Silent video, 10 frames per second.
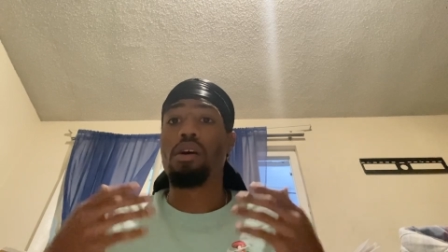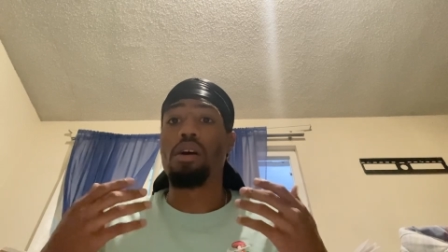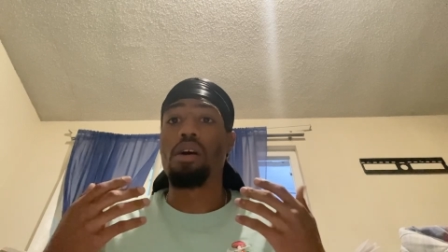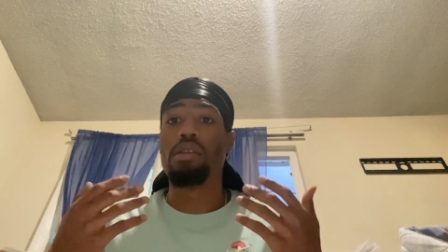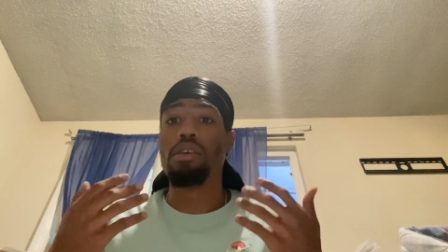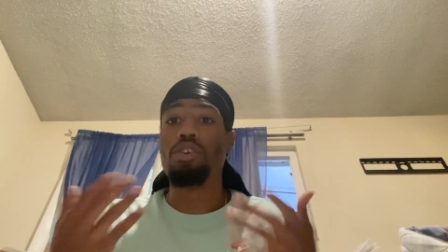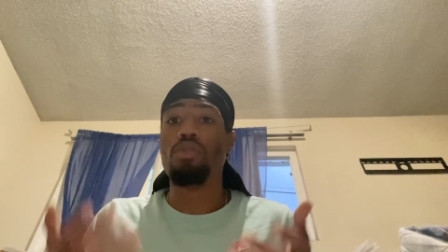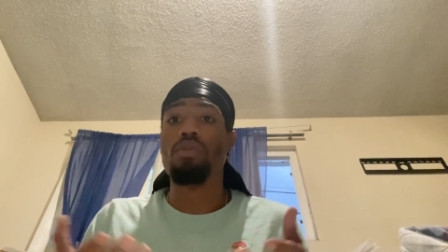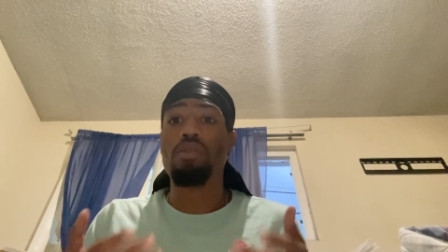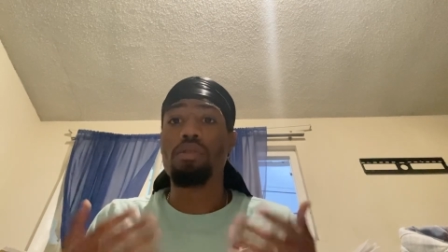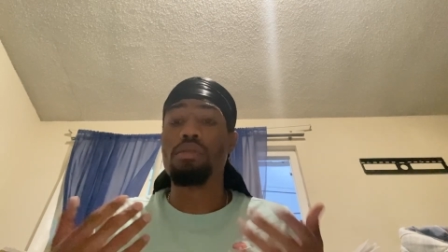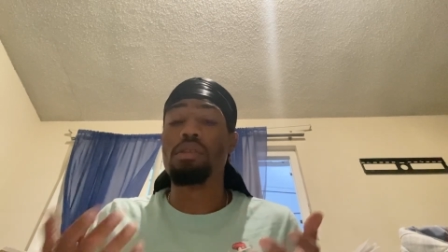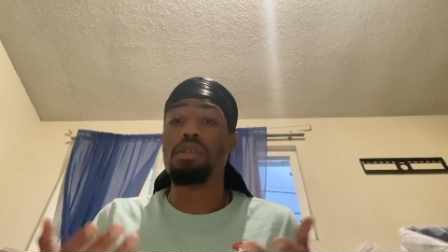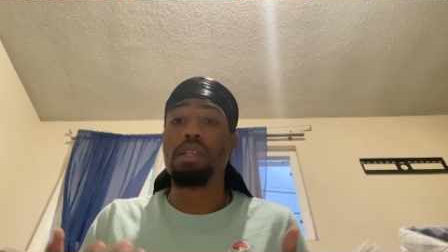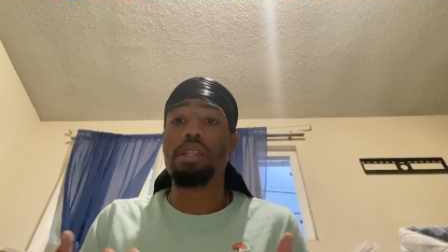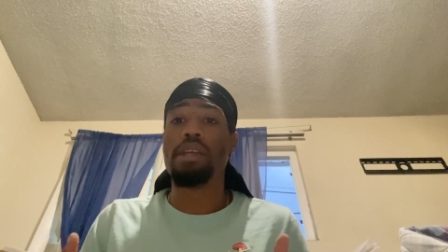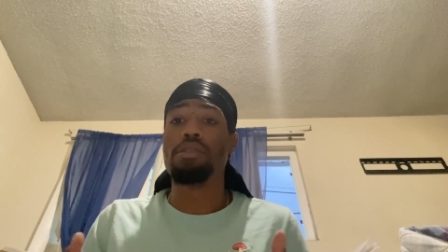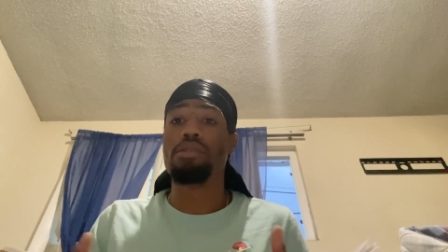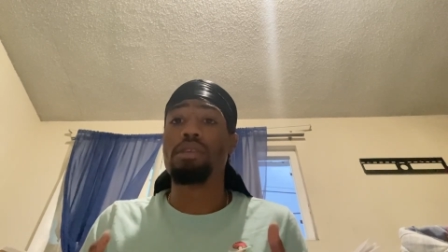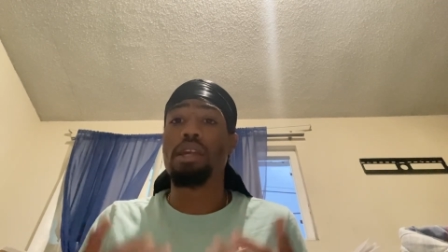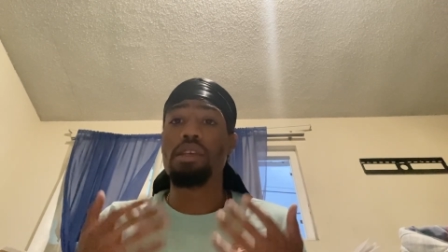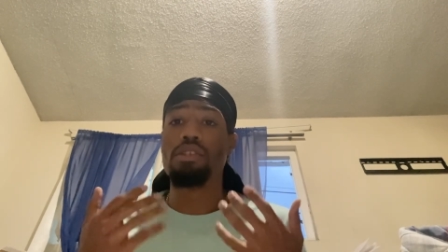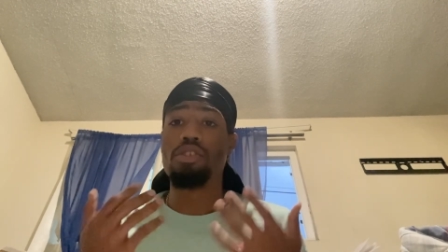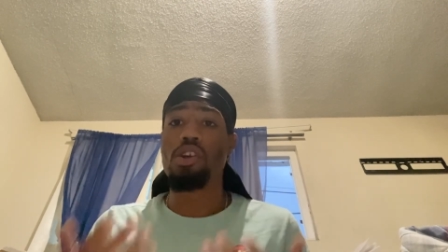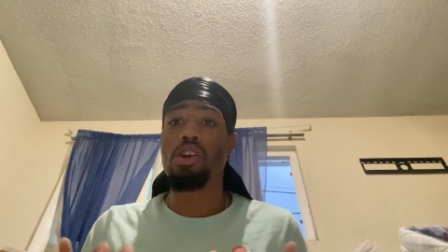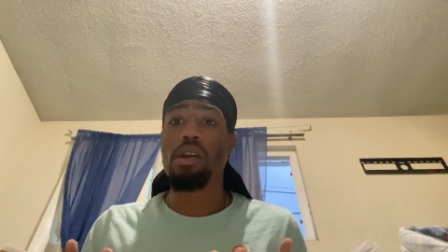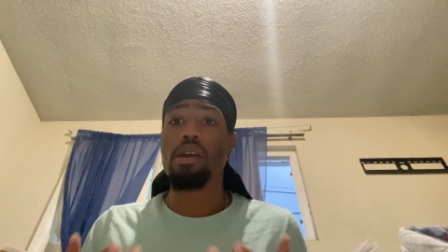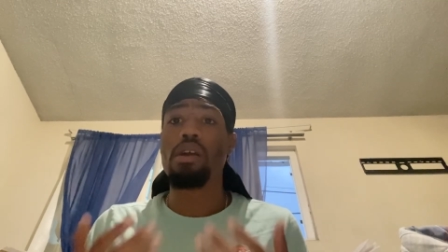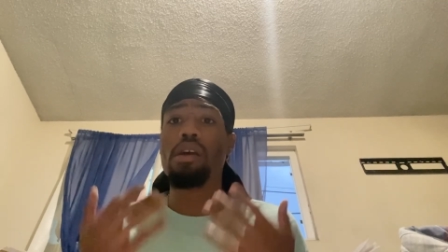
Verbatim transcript: all the youth, the teenagers, it is your